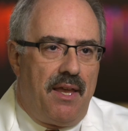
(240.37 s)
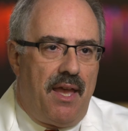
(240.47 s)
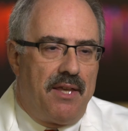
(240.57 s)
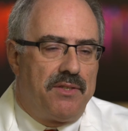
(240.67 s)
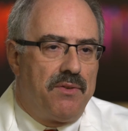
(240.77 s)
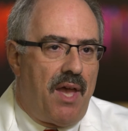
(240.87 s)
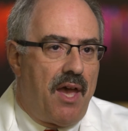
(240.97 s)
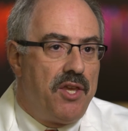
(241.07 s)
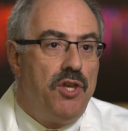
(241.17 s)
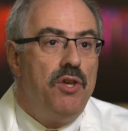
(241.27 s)
has
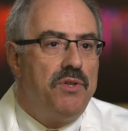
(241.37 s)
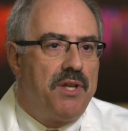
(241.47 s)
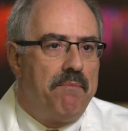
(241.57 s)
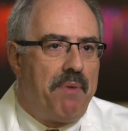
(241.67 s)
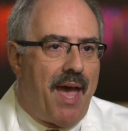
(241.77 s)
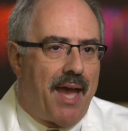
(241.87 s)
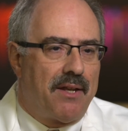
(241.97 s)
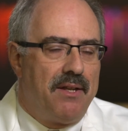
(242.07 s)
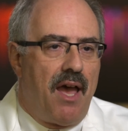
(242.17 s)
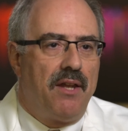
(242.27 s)
a huge
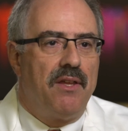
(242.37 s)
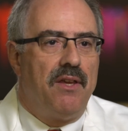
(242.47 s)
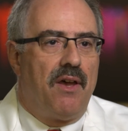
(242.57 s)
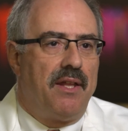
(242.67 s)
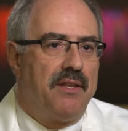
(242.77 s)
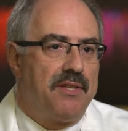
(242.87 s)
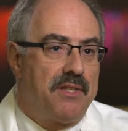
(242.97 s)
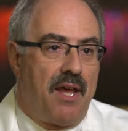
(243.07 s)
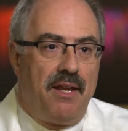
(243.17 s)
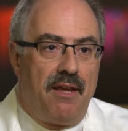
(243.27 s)
impact not only on the
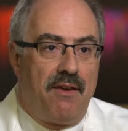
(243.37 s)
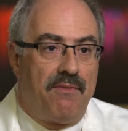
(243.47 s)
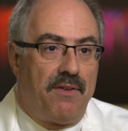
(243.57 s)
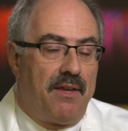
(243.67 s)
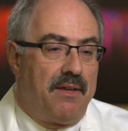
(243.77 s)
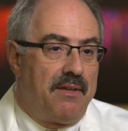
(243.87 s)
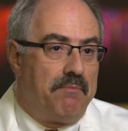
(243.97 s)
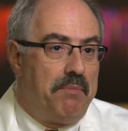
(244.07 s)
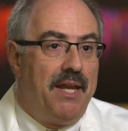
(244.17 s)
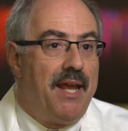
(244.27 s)
study of
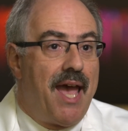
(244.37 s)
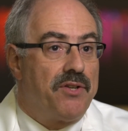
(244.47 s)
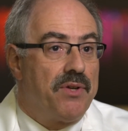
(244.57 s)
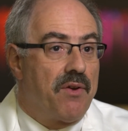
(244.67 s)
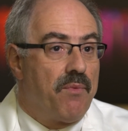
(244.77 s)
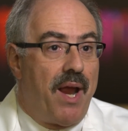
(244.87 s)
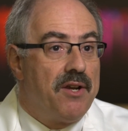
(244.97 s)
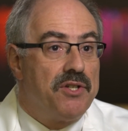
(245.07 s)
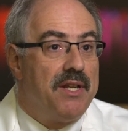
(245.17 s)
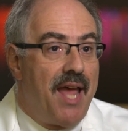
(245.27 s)
pediatric rare
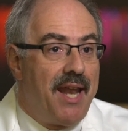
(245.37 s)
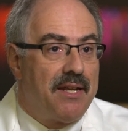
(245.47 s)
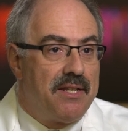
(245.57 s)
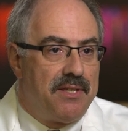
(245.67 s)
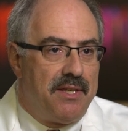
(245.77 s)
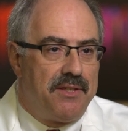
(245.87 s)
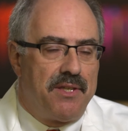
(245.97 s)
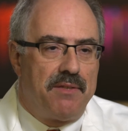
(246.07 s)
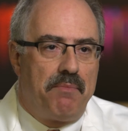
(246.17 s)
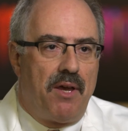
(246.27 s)
genetic
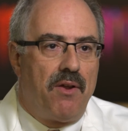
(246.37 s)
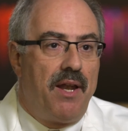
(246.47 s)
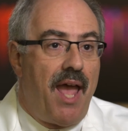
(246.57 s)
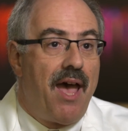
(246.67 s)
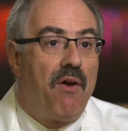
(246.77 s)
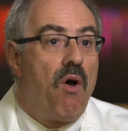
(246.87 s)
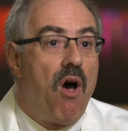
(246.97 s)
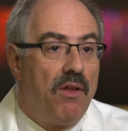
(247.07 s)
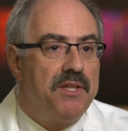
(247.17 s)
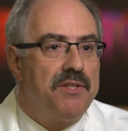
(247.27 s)
diseases, but on how
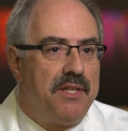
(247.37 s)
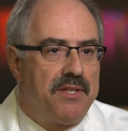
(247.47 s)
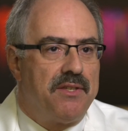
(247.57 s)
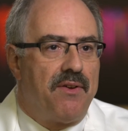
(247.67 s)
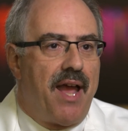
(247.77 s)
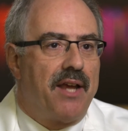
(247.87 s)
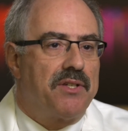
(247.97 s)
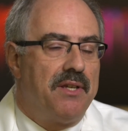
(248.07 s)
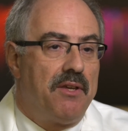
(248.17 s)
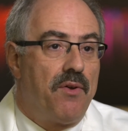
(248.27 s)
all diseases are
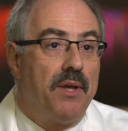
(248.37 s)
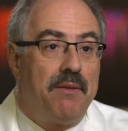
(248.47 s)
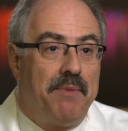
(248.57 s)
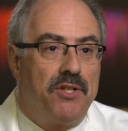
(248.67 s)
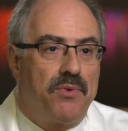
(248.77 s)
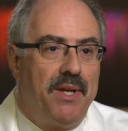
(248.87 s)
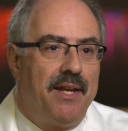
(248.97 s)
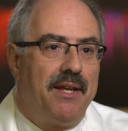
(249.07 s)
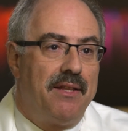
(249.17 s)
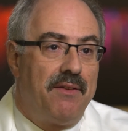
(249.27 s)
actually going to be
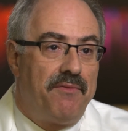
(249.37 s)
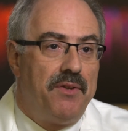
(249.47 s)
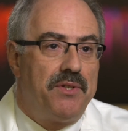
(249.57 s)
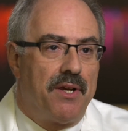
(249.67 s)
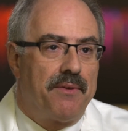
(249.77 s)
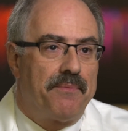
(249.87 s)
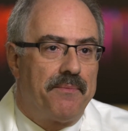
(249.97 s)
treated in the future.